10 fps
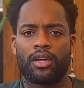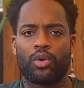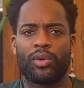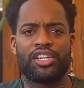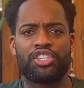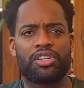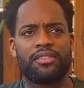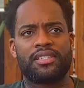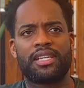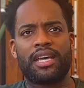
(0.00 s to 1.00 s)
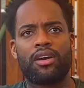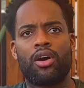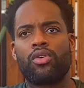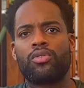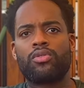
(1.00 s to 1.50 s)
we shouldn't say,
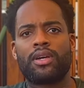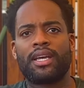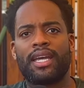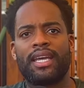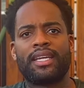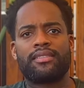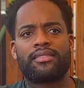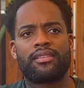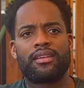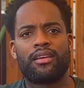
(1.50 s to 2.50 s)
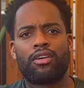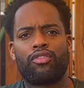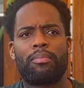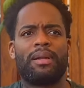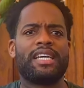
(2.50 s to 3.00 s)
oh, it's a
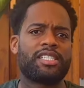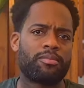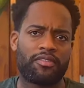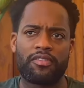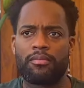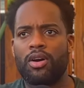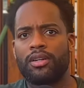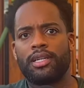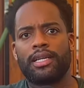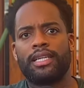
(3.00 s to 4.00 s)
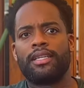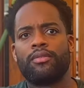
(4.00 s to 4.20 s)
replacement for Martinelli.